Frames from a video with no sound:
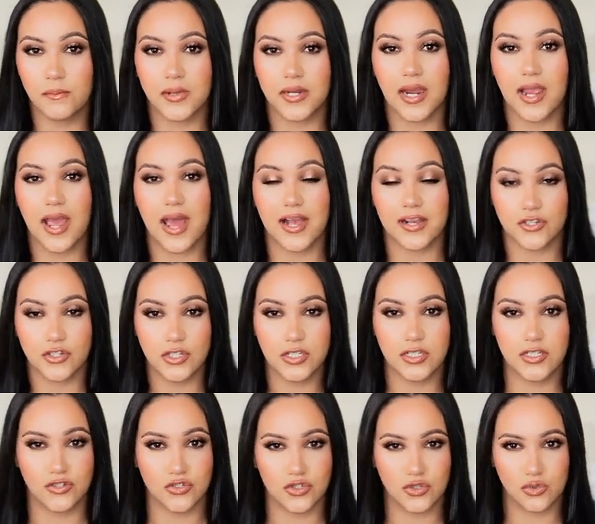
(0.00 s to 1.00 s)
And I
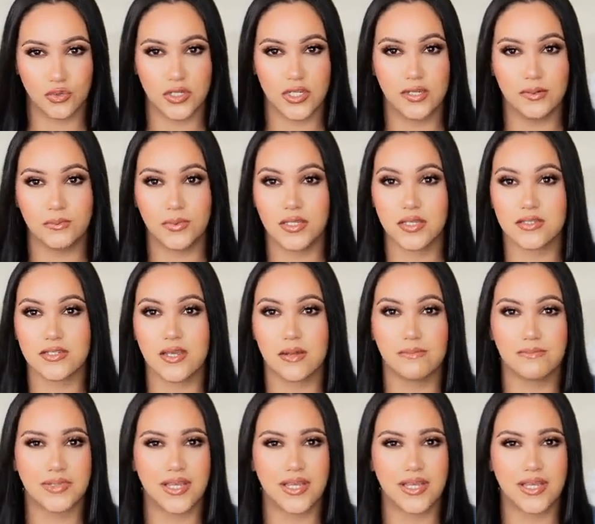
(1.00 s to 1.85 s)
actually enjoy it because I'm